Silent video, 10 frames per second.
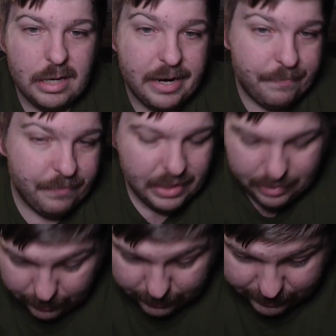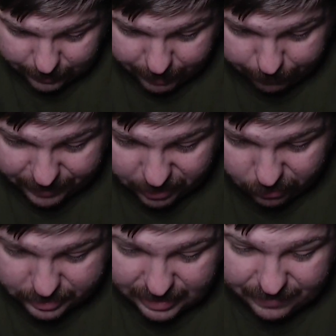all right let's talk about
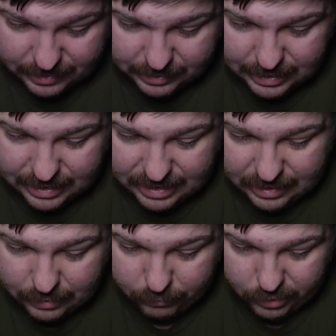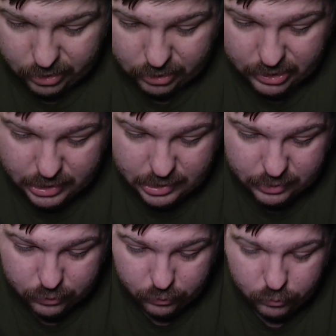PR7s and then we're
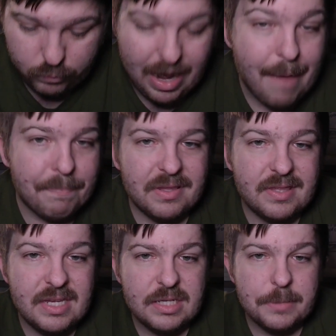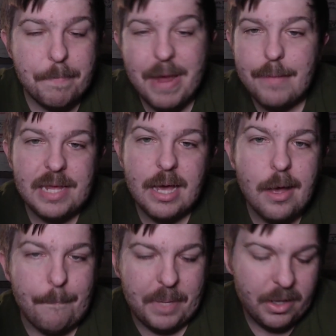going to wrap this baby
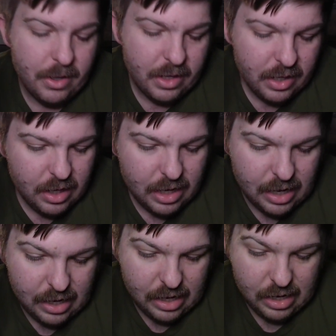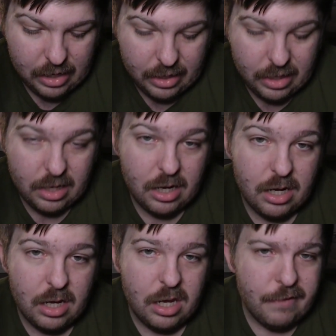up. Uh,
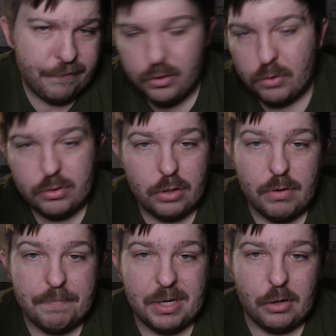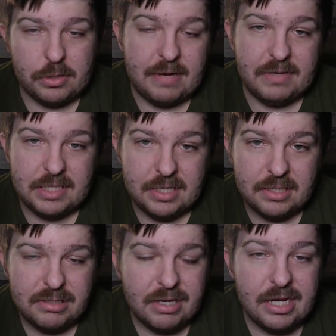if you don't know what PR7s
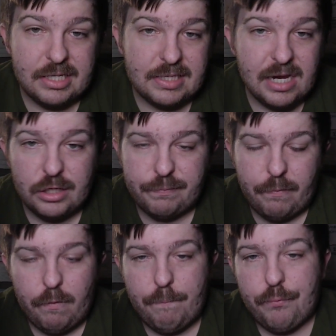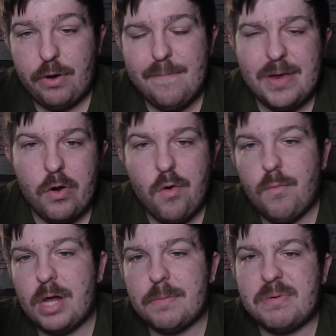is, it stands for
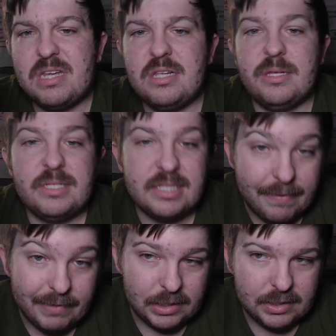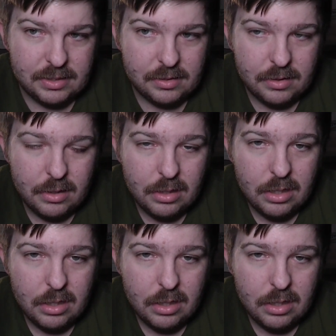Premier Rugby Sevens.